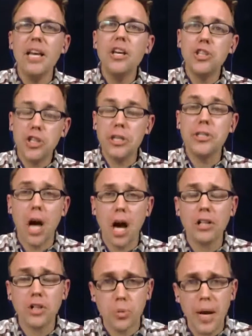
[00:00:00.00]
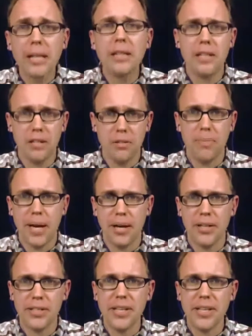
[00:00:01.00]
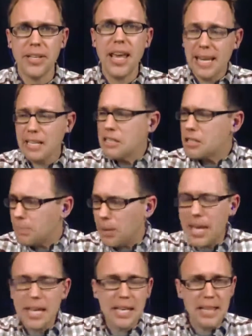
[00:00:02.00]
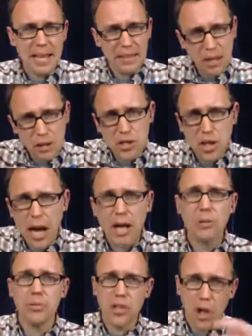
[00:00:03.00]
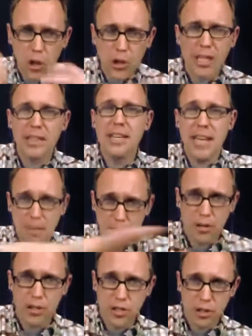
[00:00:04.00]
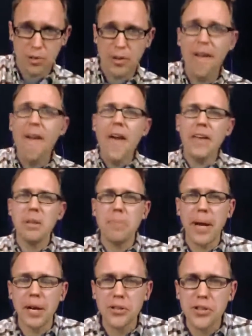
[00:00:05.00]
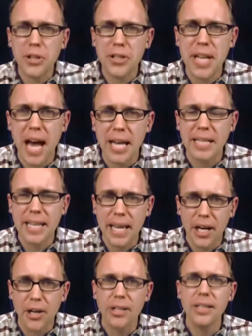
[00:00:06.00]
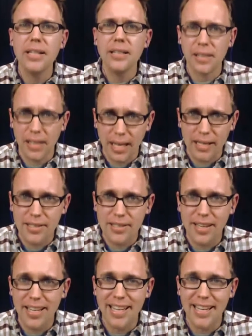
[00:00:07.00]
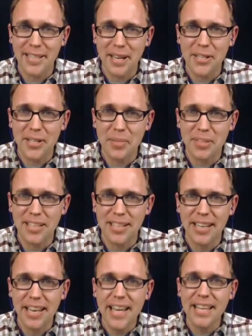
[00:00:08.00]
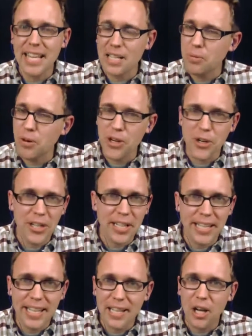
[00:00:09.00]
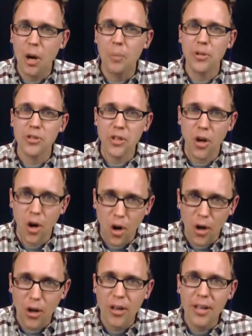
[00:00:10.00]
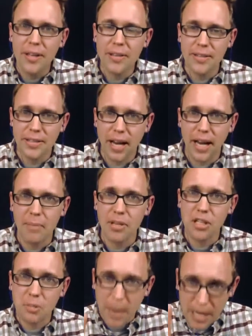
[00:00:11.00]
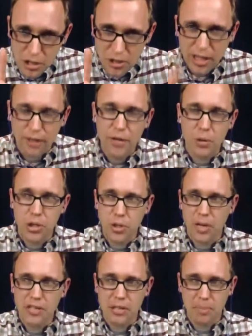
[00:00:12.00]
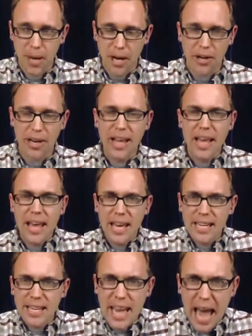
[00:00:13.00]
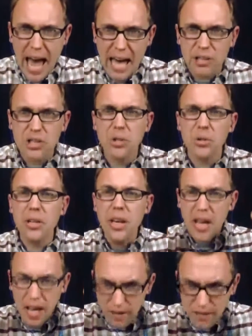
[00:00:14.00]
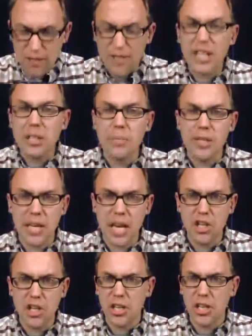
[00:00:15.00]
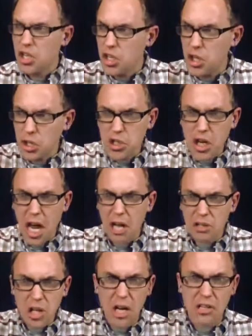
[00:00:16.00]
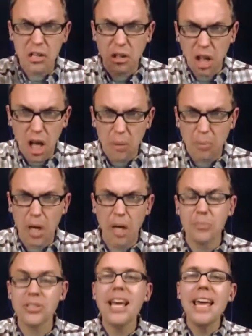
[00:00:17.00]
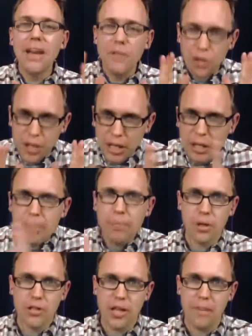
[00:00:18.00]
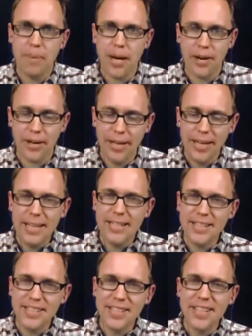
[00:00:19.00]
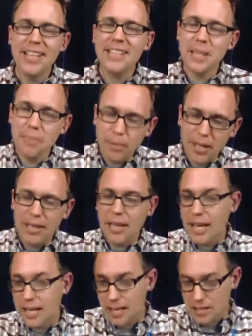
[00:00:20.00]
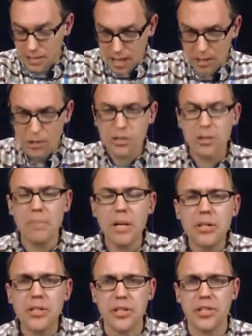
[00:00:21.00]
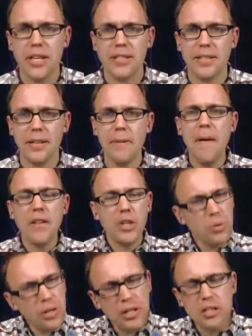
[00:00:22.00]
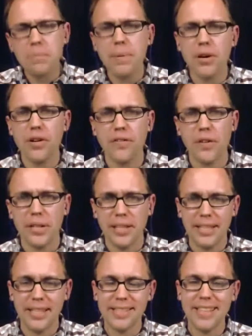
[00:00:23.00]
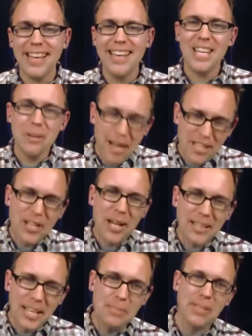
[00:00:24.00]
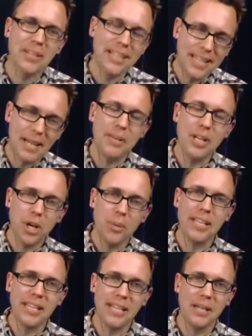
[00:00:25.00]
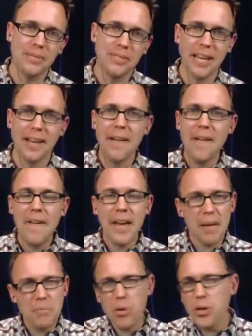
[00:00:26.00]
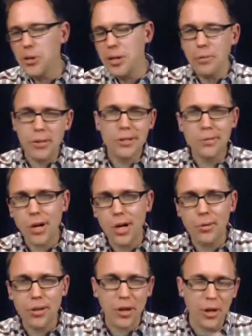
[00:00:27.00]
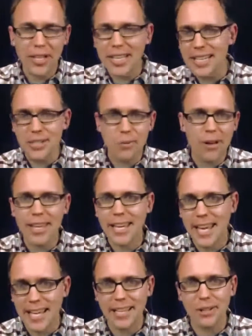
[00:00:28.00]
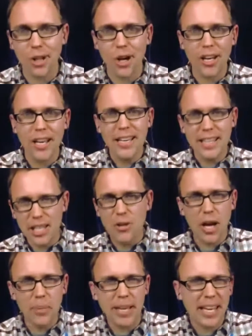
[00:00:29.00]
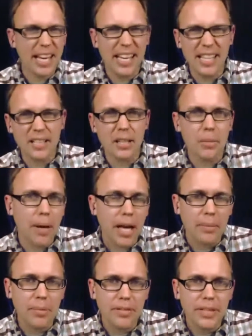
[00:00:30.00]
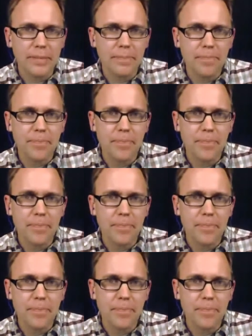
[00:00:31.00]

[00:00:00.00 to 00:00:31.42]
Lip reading: she talked directly to the parents and explained that their child was hurting the neighborhood children, and the parents could not care less. And can I tell you something? That's what you're going to get almost all the time, especially if you address the parent in an attitude of victimization. Your child's causing a lot of problems. If you're going to approach that parent, just simply, like Dr. Samir suggested, do it in a spirit of friendliness. You know, my child keeps on coming home and getting upset. I'm wondering what's wrong with our kids and why they can't get along. Can you help me kind of get to the bottom of it?